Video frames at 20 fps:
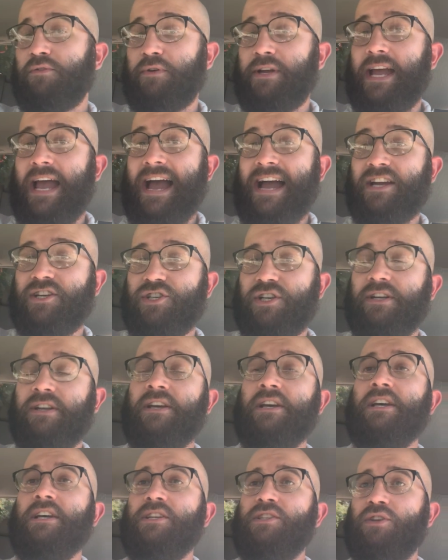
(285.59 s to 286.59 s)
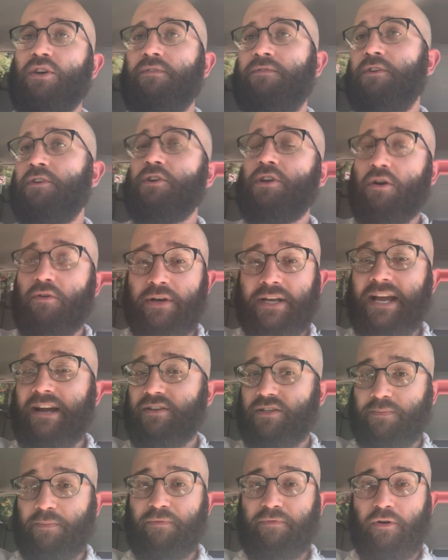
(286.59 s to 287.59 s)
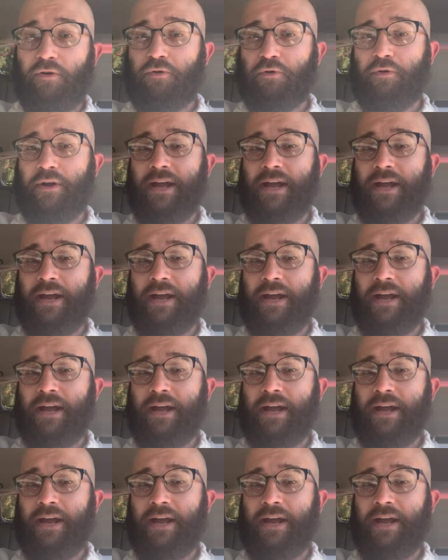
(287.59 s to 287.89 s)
reaction. So if you're going out to provoke a